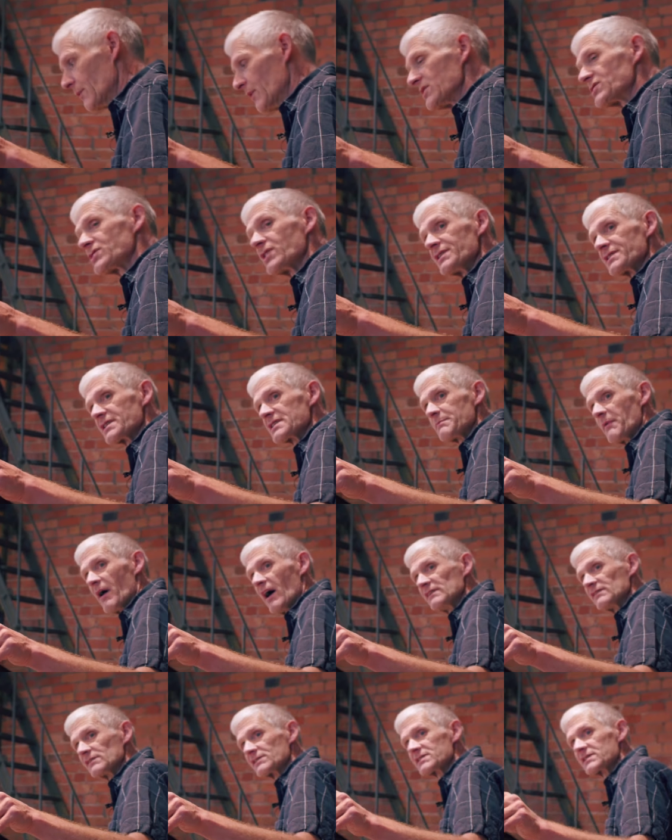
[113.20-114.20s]
which is a
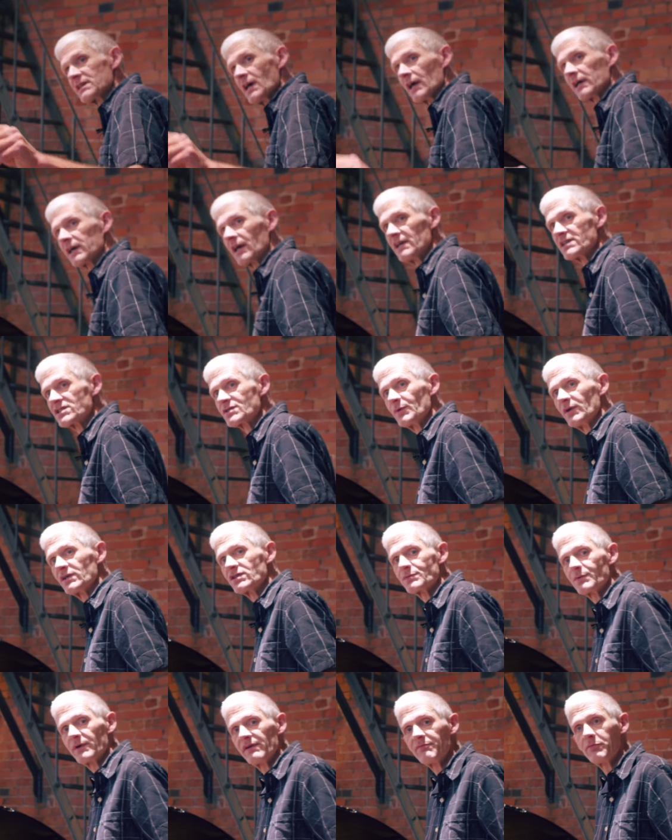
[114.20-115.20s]
spiral staircase,
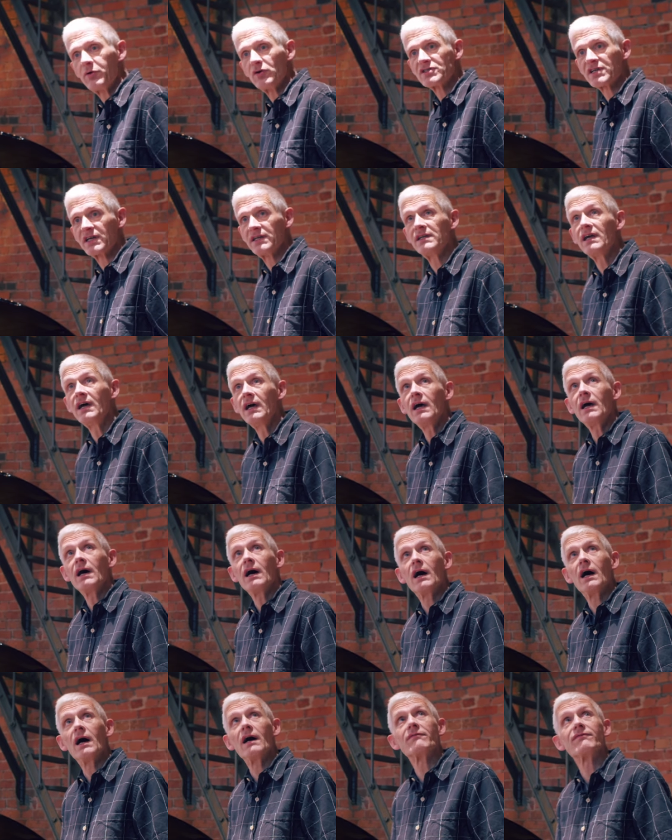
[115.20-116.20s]
which we've put in
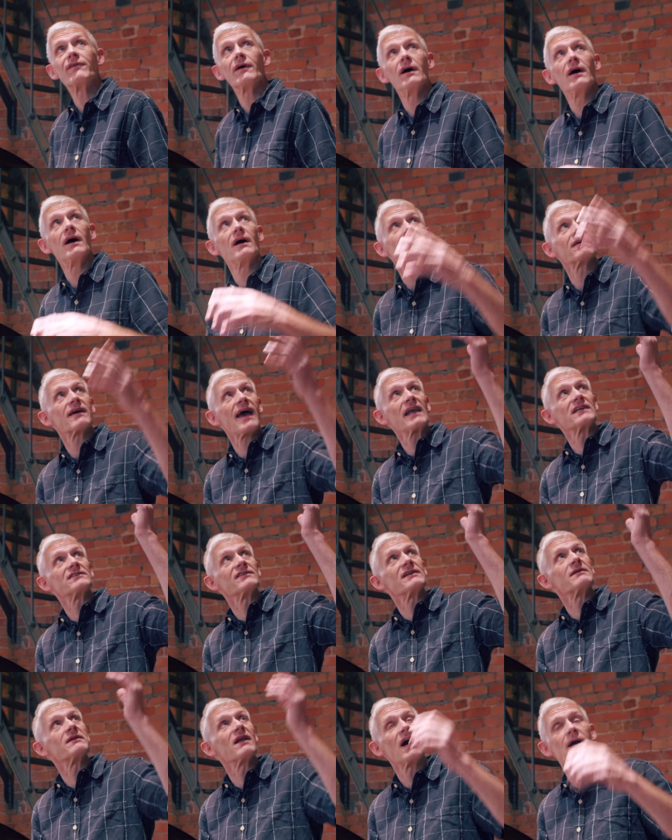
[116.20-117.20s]
uh, for a
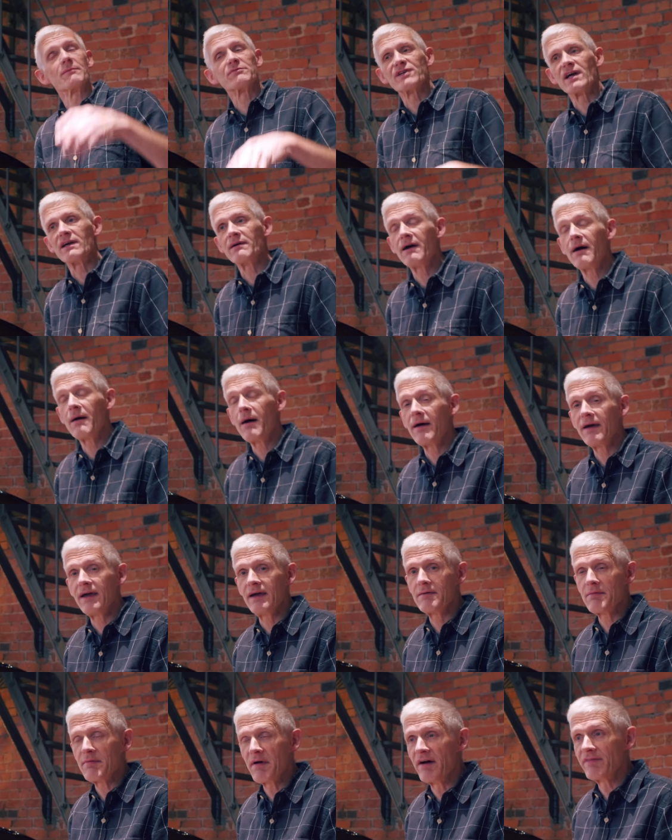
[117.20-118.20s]
galleried library here
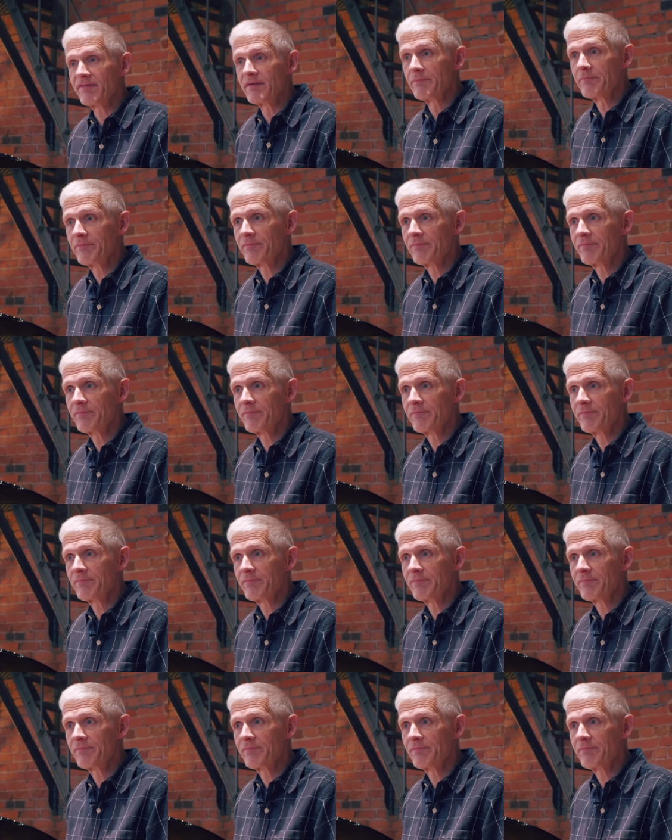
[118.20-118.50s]
above.